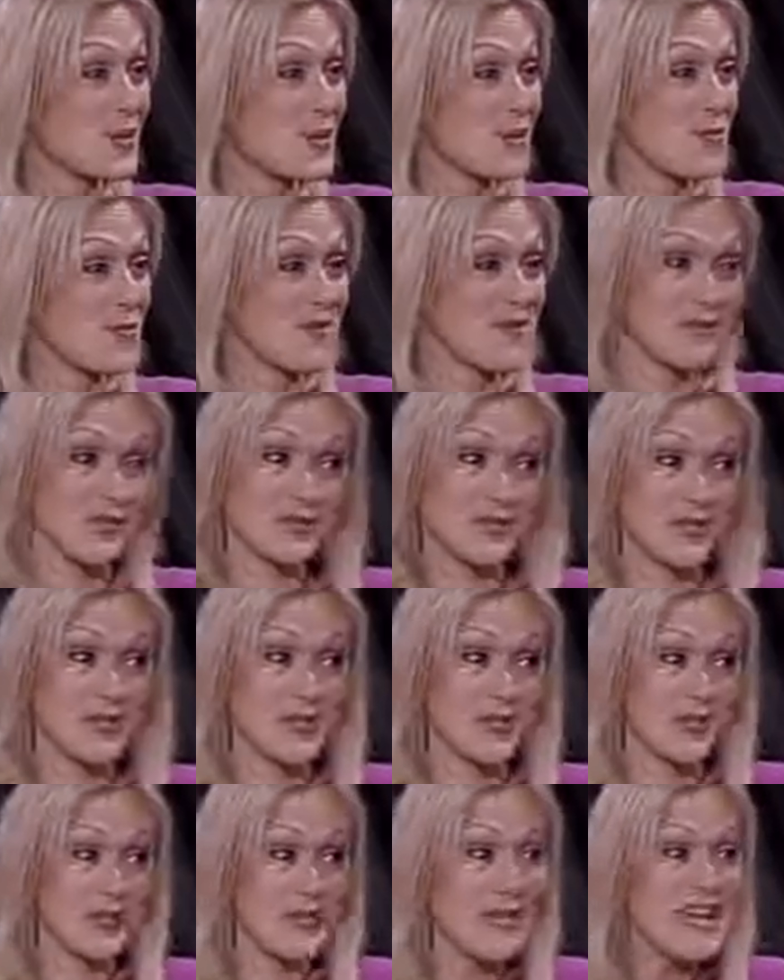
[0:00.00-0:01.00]
we hope
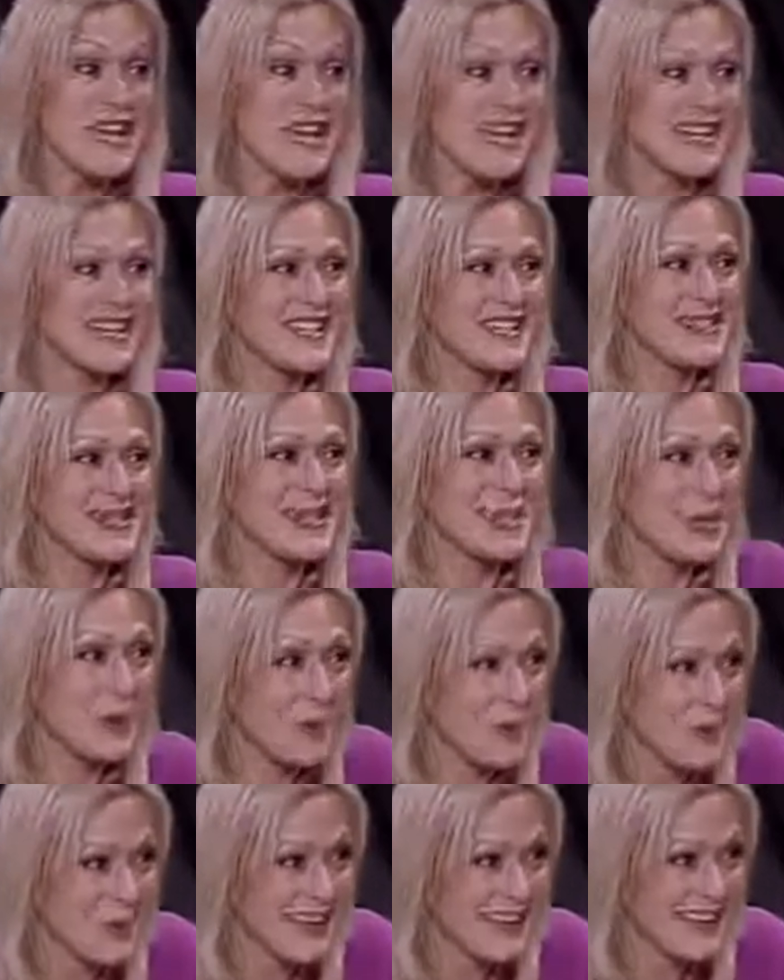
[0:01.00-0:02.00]
everybody will
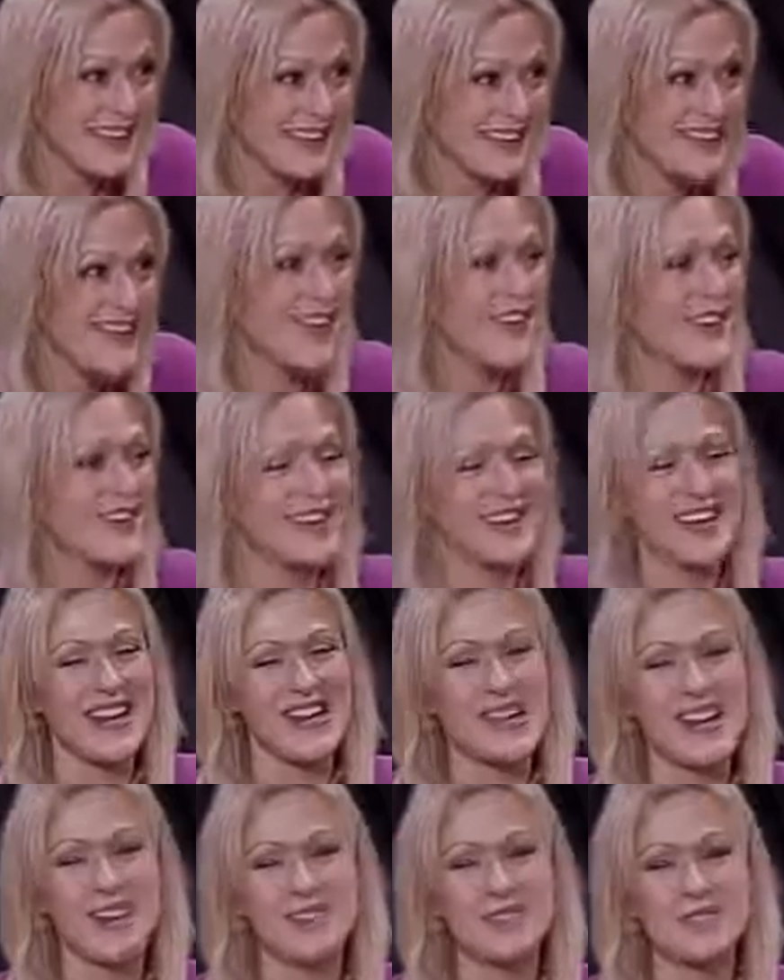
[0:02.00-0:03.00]
consider planting a
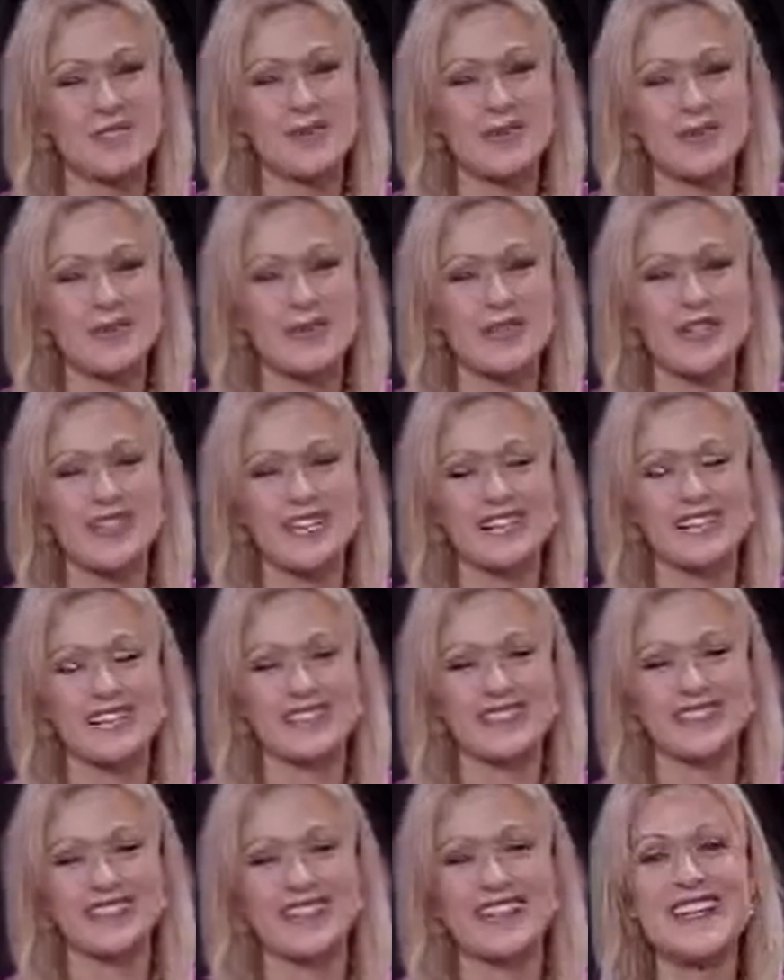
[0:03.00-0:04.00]
garden and do it
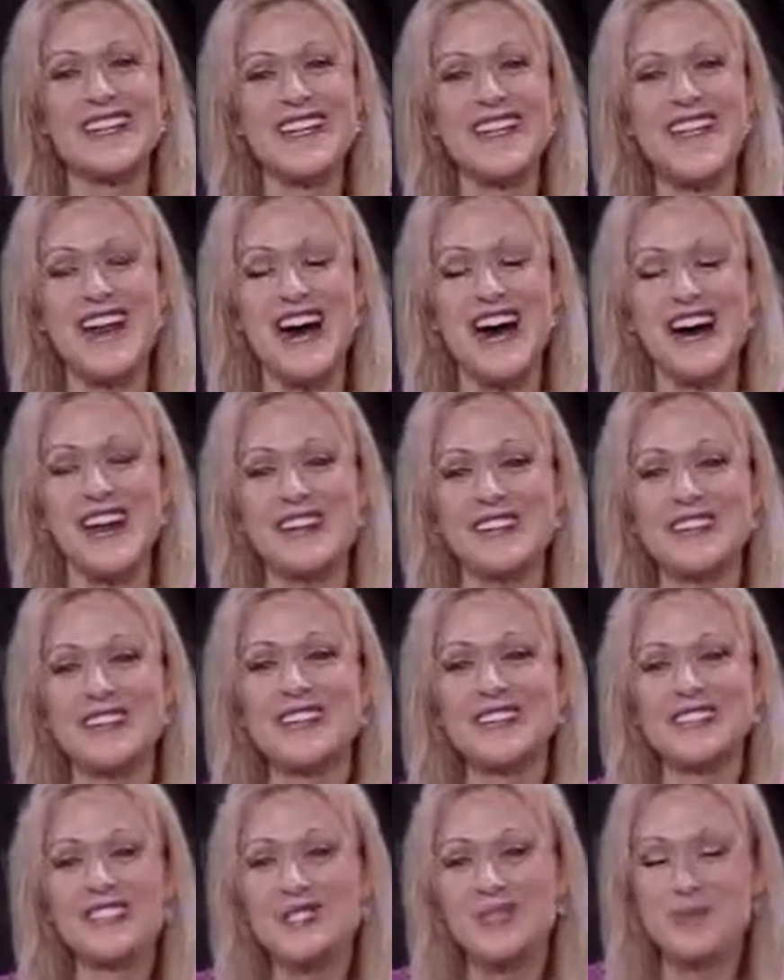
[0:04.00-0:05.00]
organically.
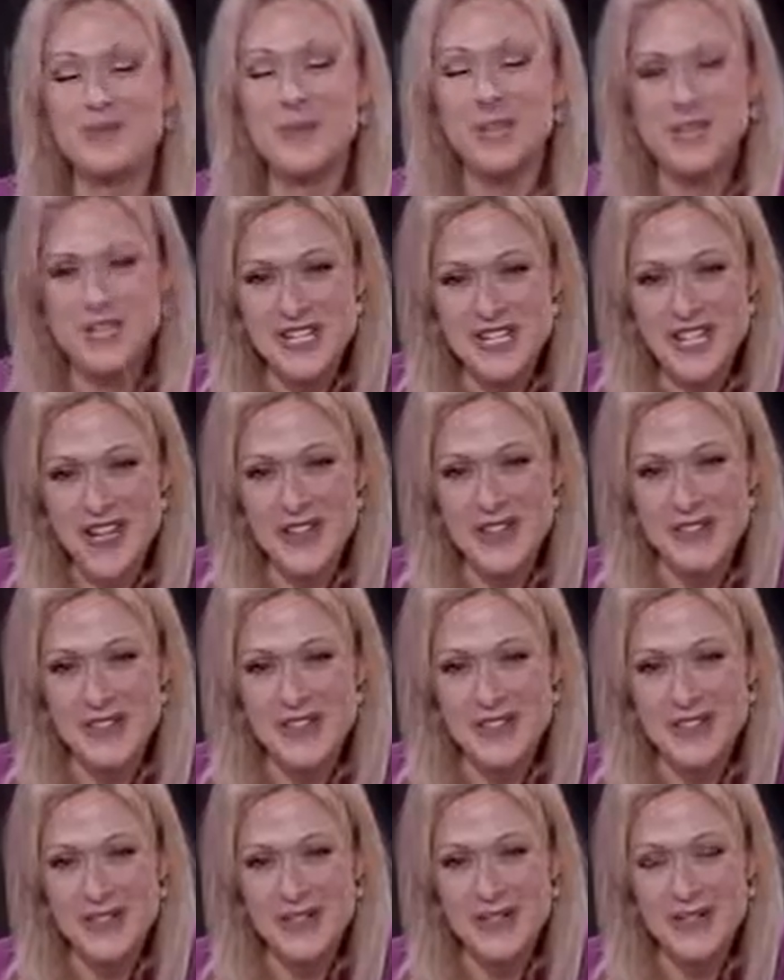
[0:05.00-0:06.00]
This is Mission
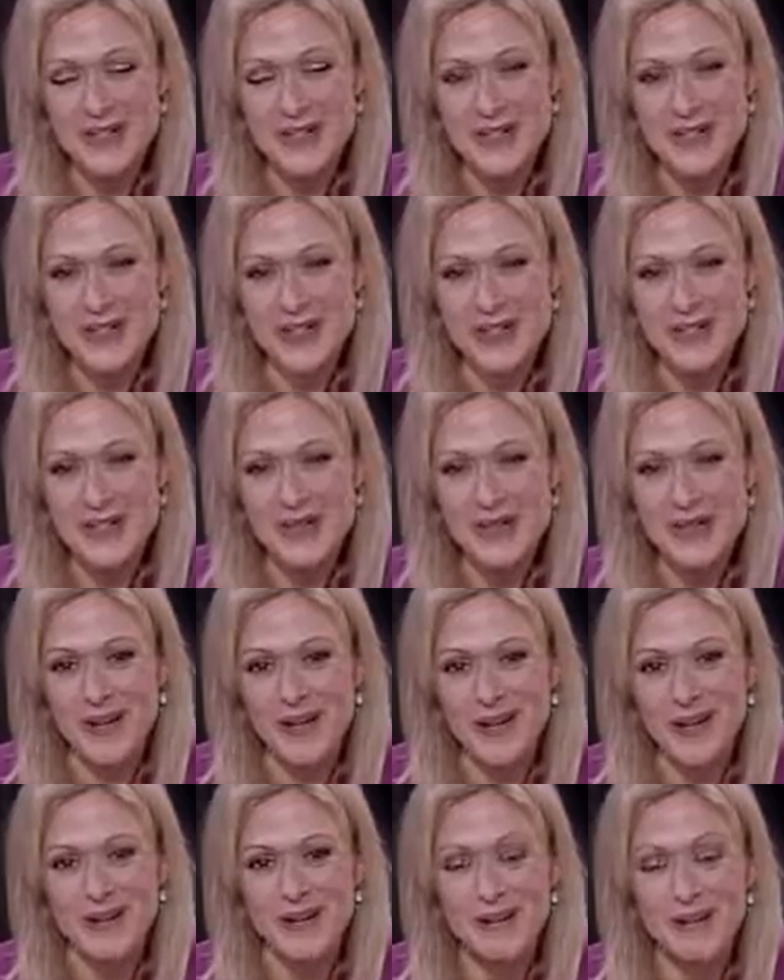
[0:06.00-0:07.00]
Healthy Living, sponsored
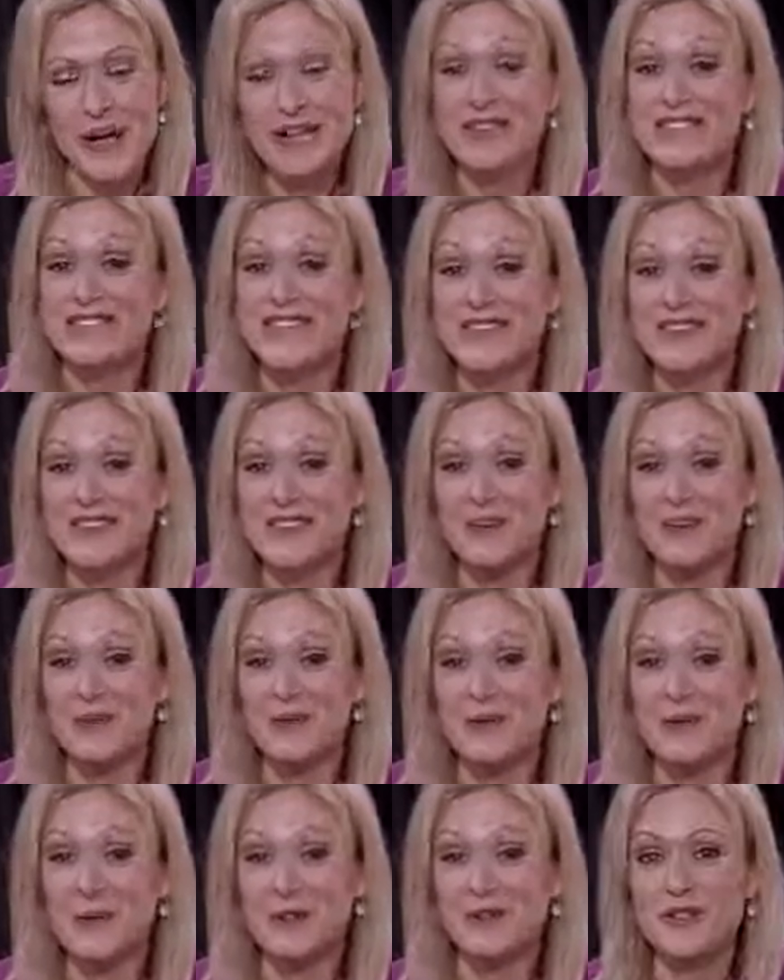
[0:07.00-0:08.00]
by the Pottstown Health
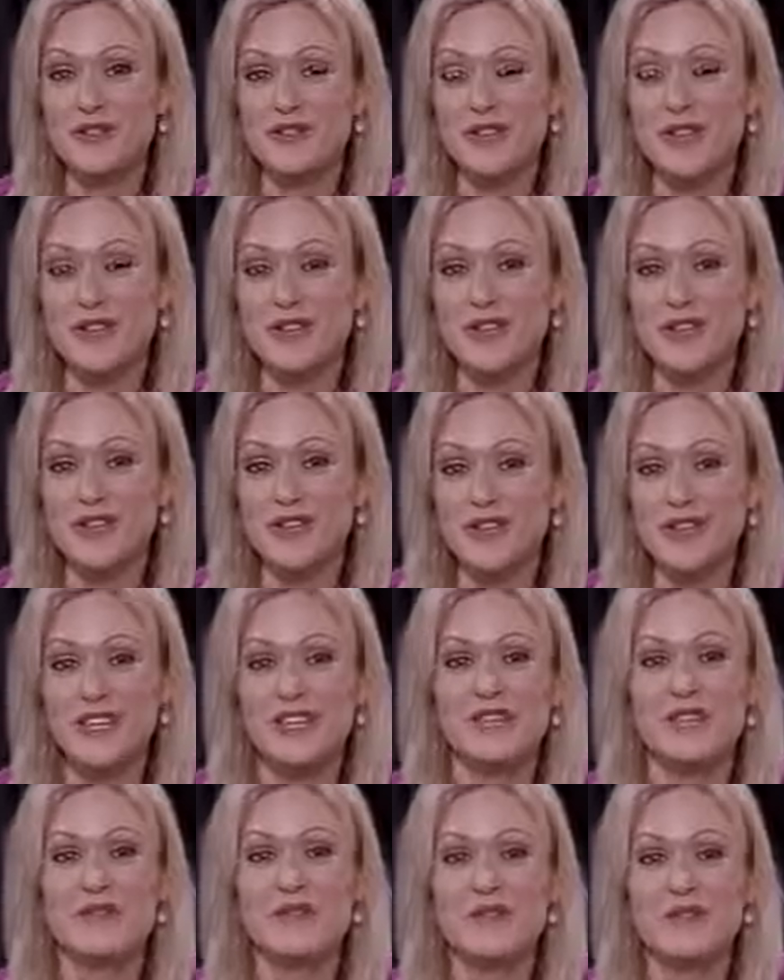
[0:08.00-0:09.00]
and Wellness Foundation,
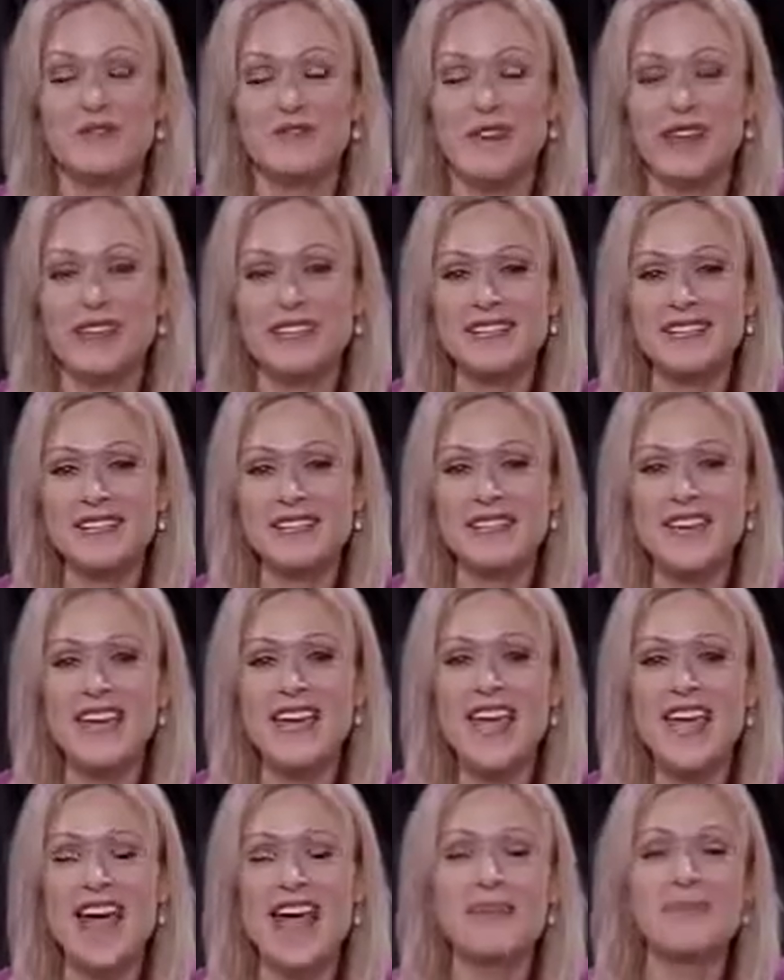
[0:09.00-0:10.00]
and you can find us
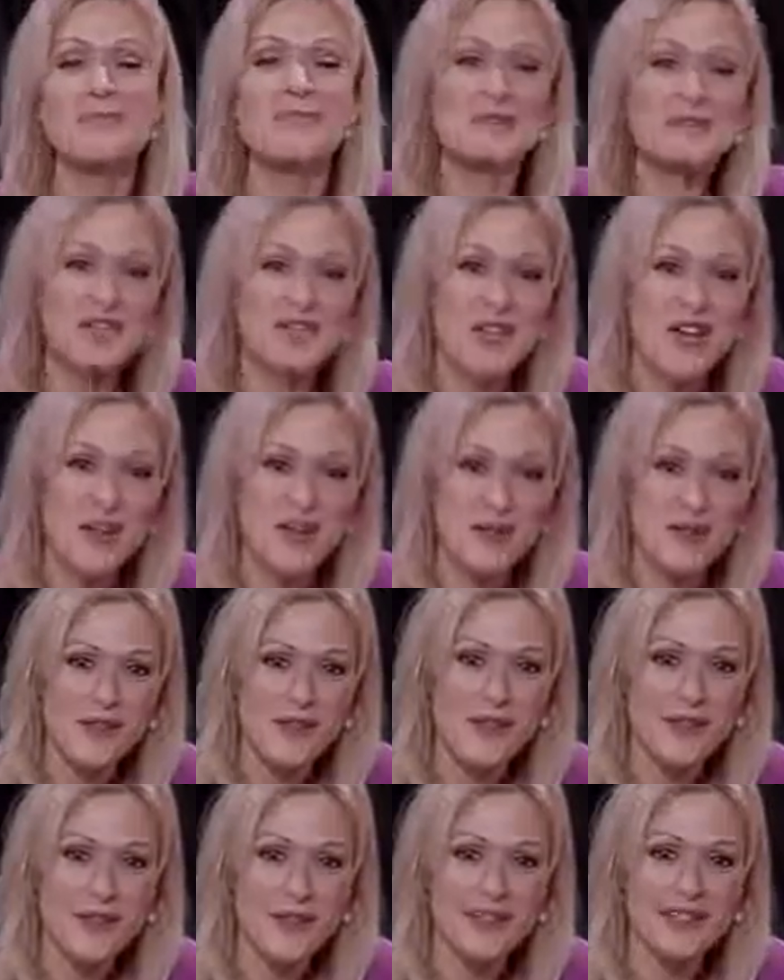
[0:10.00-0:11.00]
at
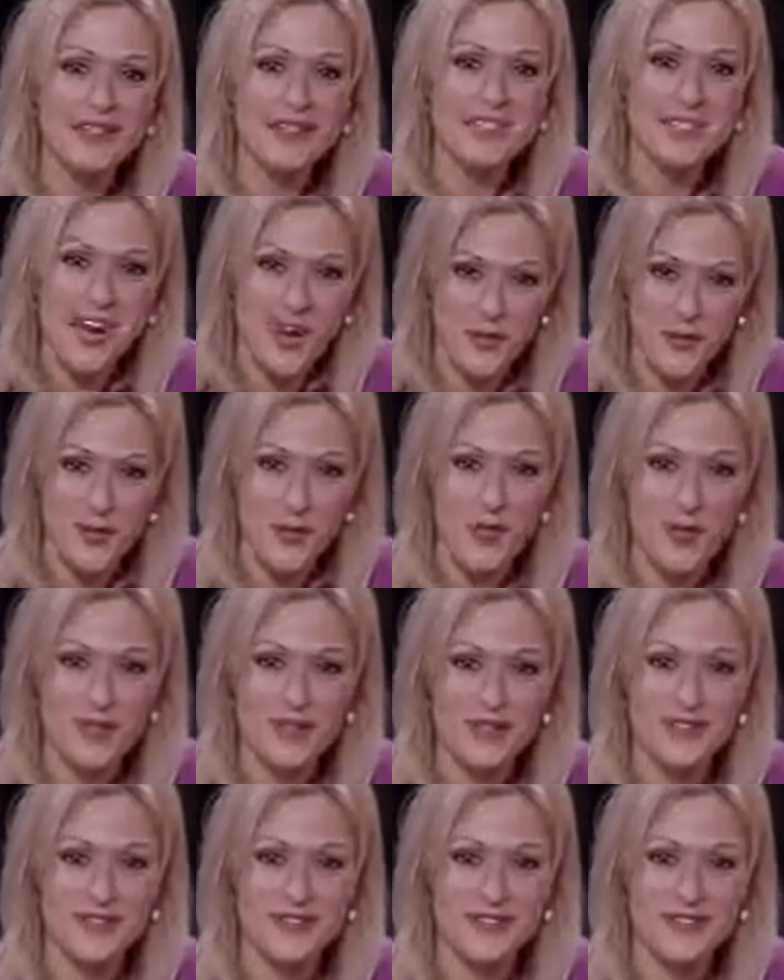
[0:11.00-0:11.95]
missionhealthyliving.org.